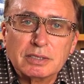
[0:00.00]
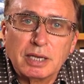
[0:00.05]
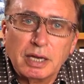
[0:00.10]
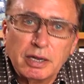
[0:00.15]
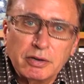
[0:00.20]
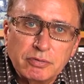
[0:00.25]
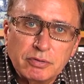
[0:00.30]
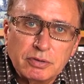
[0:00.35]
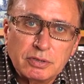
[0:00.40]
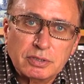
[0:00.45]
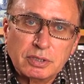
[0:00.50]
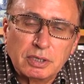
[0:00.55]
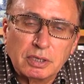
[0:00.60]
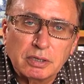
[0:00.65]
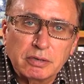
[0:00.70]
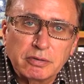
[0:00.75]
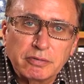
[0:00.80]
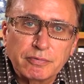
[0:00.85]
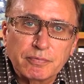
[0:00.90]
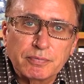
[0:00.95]
hundreds
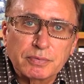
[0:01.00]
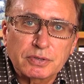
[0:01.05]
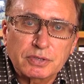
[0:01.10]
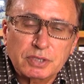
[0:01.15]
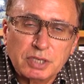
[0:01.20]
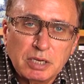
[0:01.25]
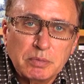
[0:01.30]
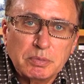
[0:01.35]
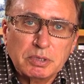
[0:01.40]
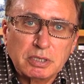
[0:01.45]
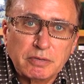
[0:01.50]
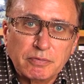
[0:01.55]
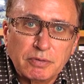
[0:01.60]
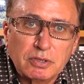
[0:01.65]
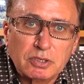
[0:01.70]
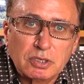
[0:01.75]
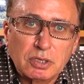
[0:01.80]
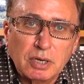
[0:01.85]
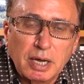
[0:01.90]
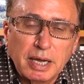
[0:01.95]
of schemas of
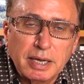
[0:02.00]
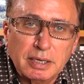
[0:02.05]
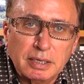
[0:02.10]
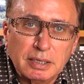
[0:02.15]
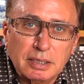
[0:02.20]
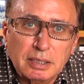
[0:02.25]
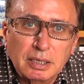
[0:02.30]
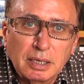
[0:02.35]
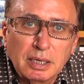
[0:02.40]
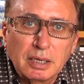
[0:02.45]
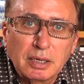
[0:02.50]
this kind,